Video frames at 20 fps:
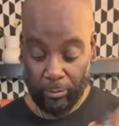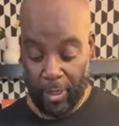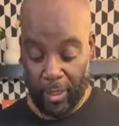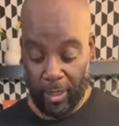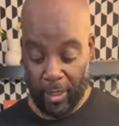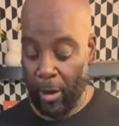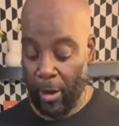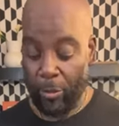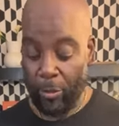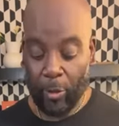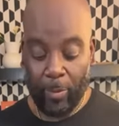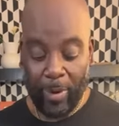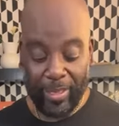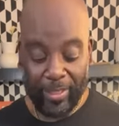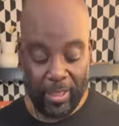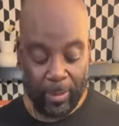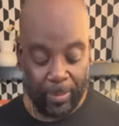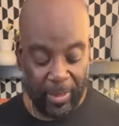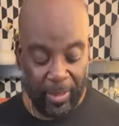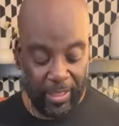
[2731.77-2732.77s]
Now, the
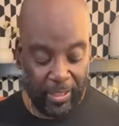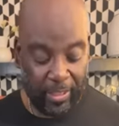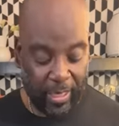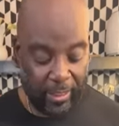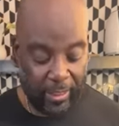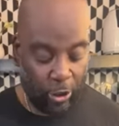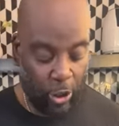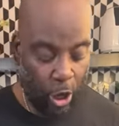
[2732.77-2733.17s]
recipe does